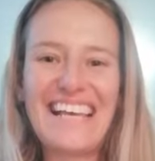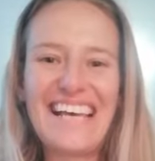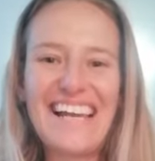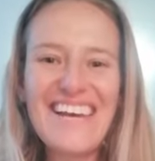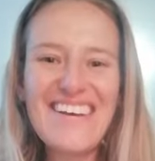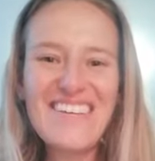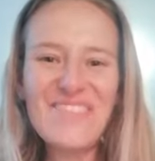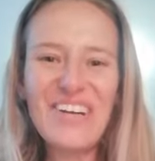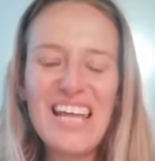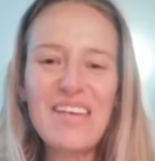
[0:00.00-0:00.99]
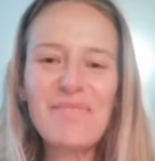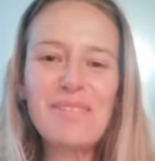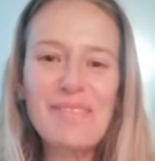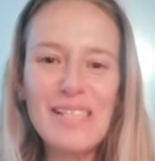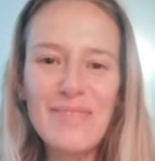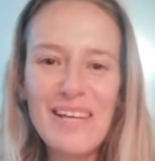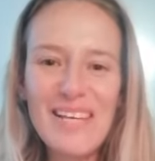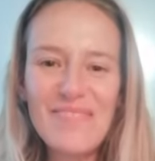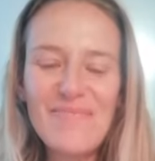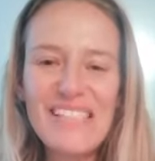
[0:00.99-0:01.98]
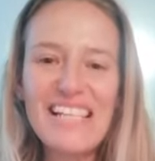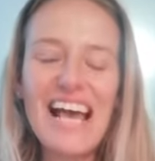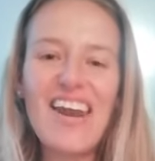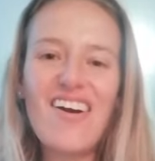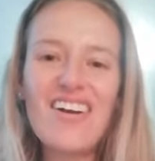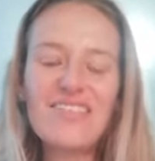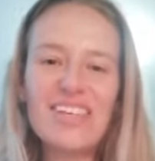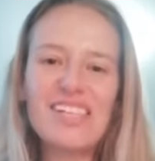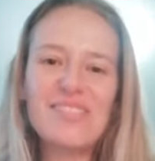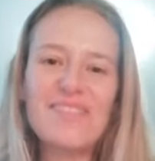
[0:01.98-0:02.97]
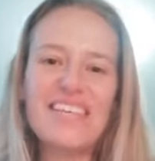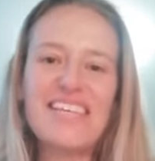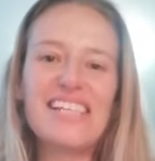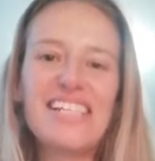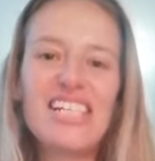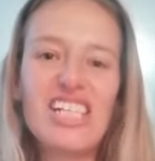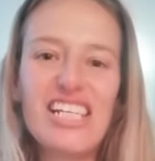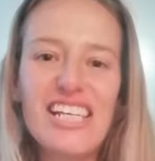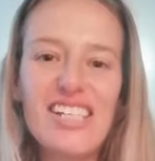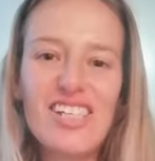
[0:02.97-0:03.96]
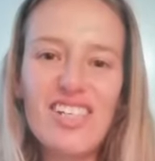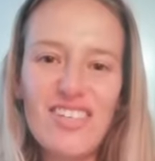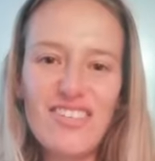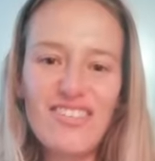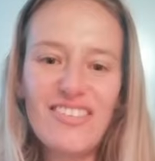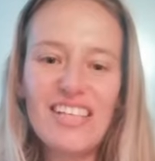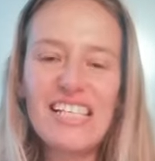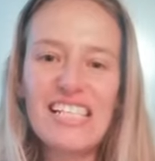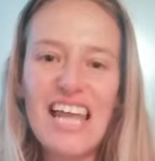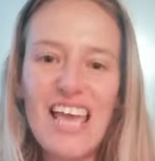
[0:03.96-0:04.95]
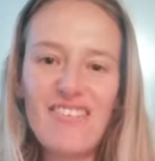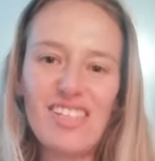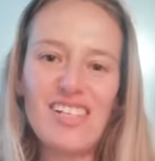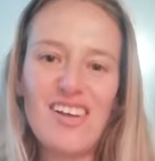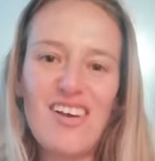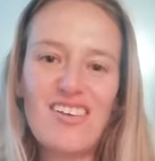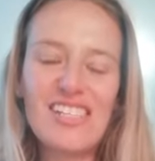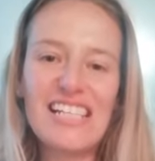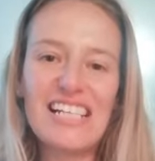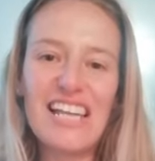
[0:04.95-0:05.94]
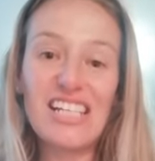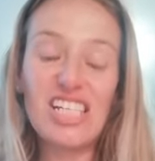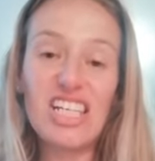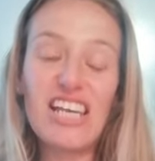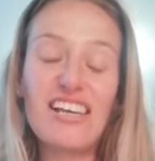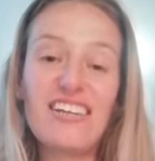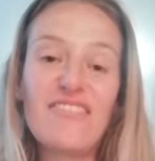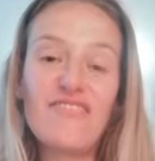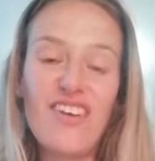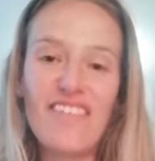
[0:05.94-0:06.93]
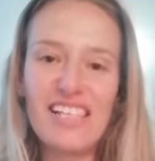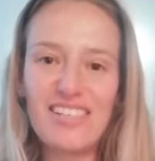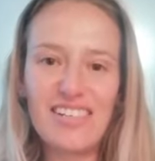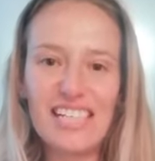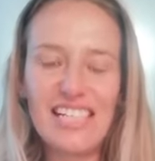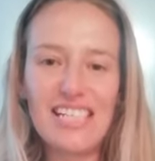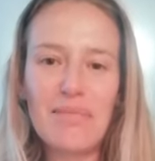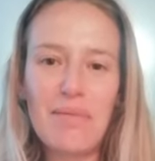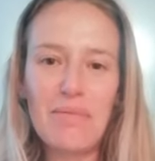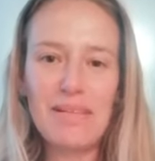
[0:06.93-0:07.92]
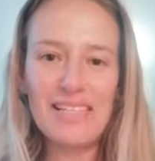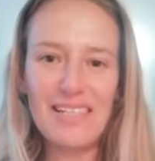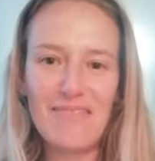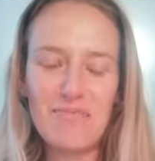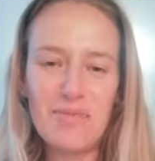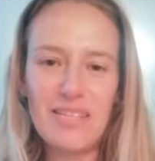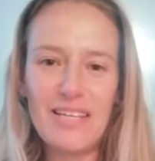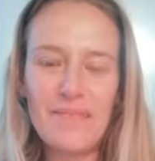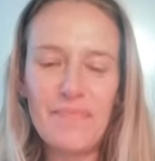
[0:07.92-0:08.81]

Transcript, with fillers: Hello, my name is Mrs. Williams and I'm going to be teaching year two. It's St Ava's class next year and I'm very excited about meeting everybody.